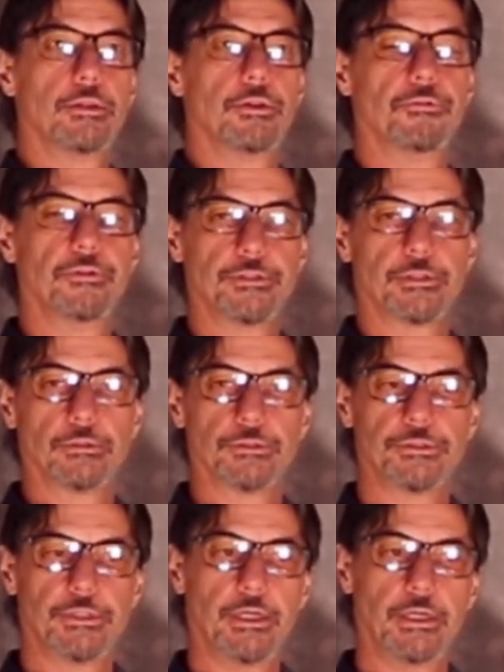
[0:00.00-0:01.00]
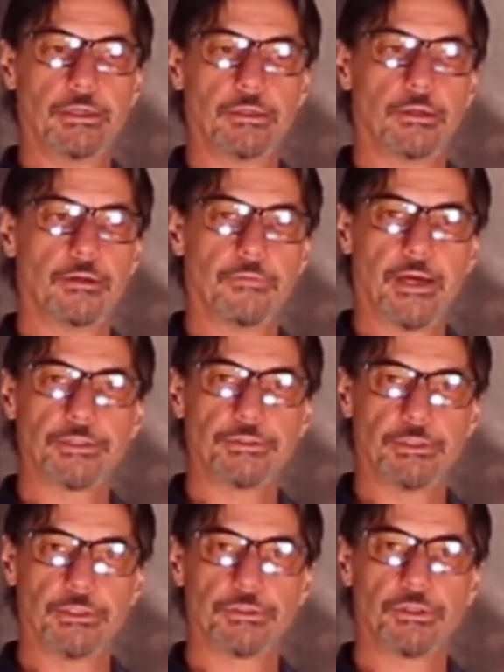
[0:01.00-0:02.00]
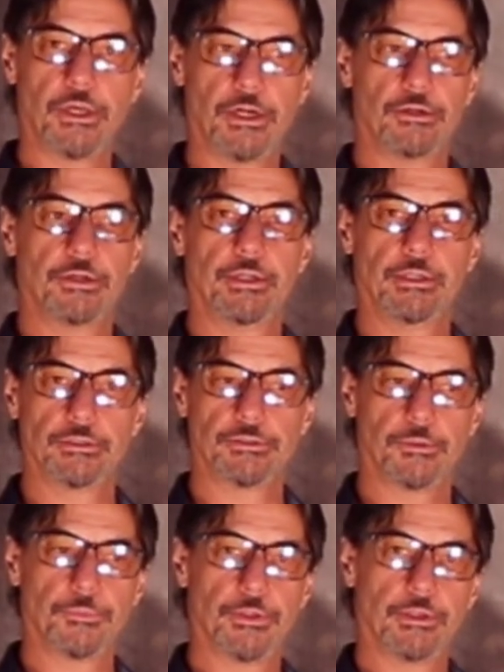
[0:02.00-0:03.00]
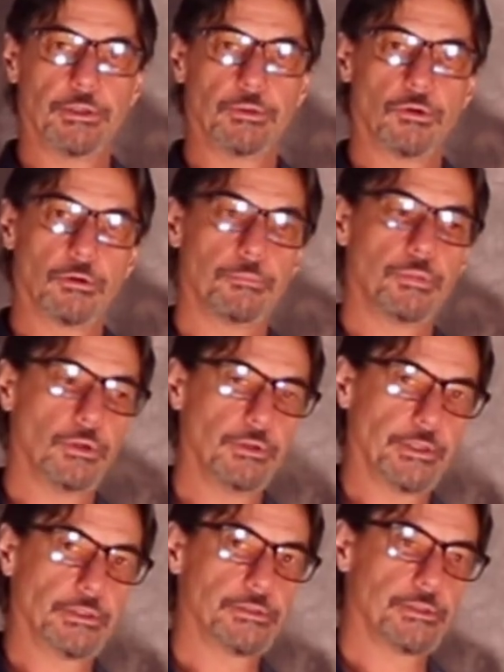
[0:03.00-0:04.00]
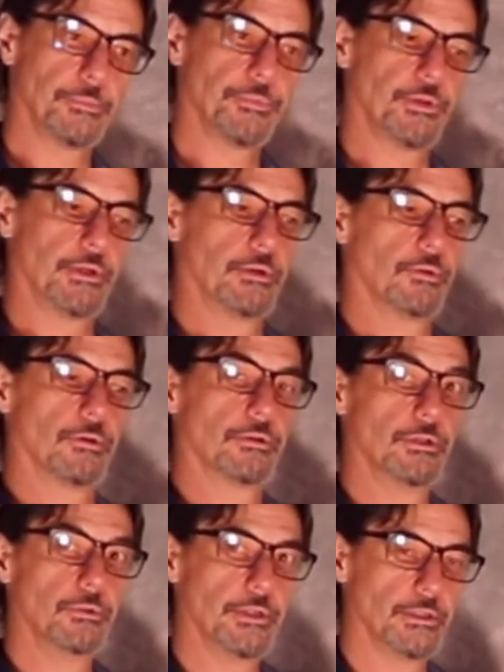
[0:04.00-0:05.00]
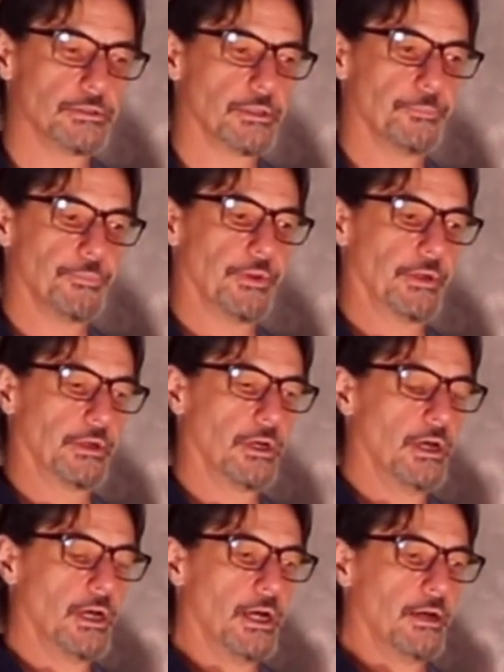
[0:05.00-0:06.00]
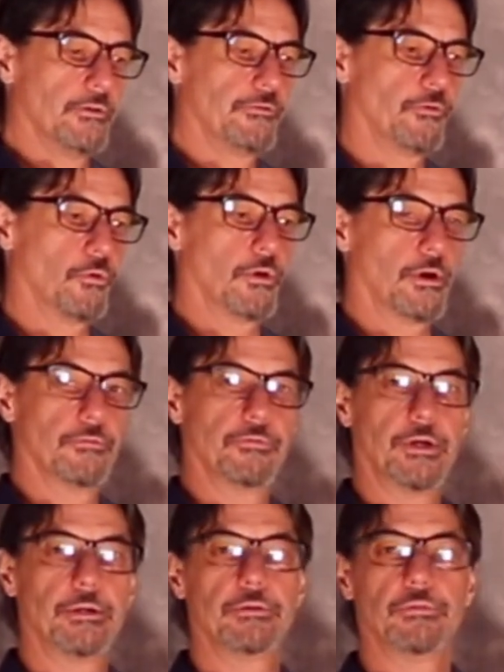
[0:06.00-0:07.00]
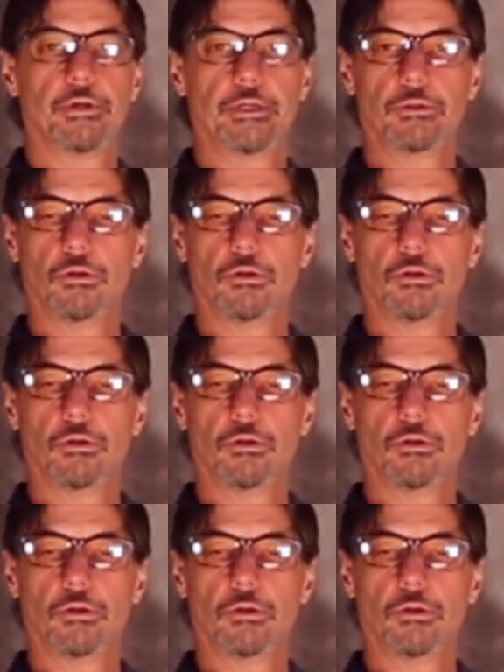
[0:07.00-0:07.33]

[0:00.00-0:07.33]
the physical state of actually just carrying something or pulling something or doing something for a very, very